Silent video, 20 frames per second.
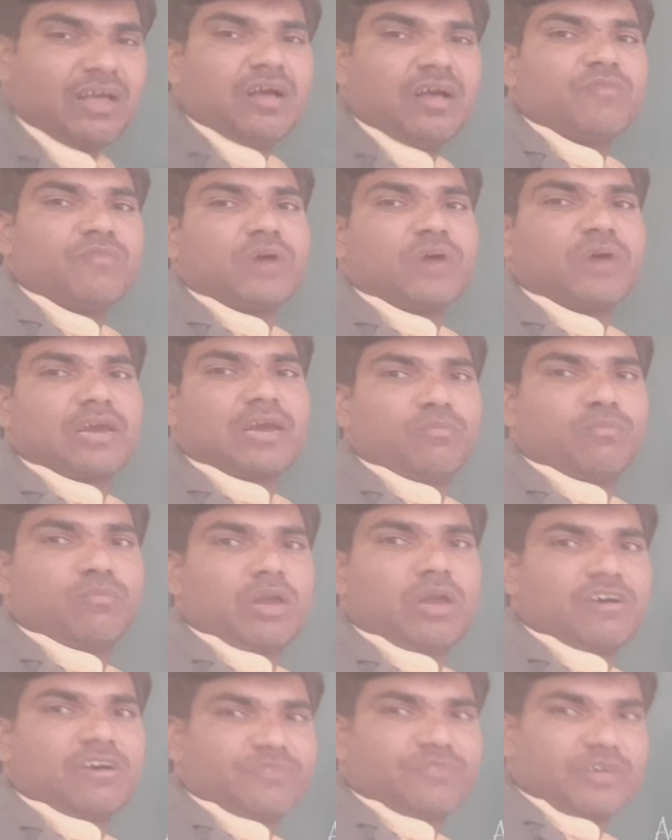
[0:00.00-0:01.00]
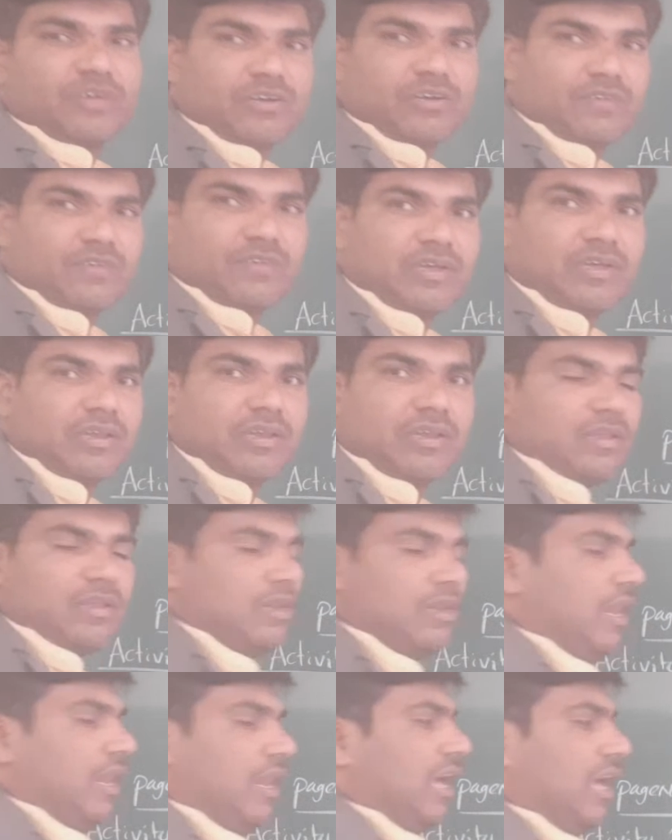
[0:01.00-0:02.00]
formula for our
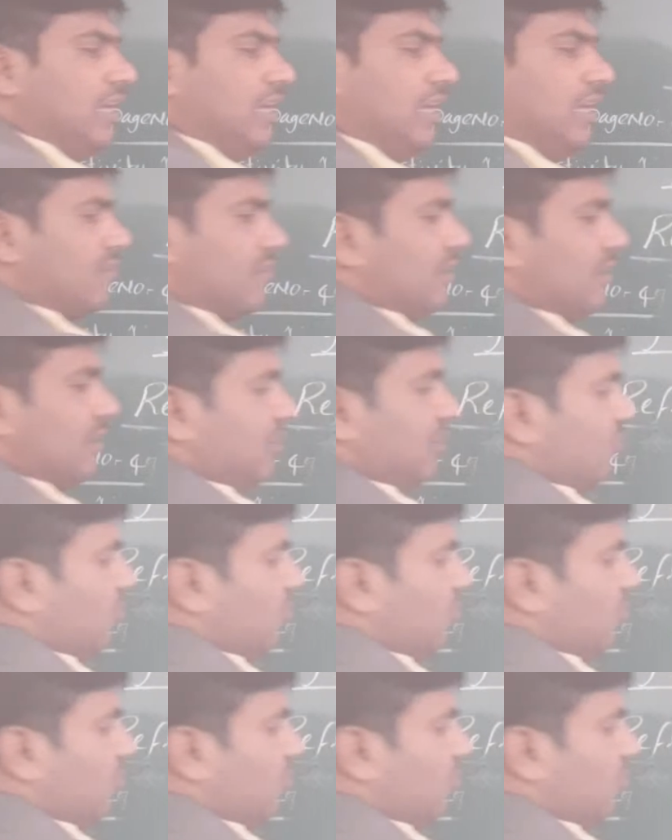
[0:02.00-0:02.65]
life. That is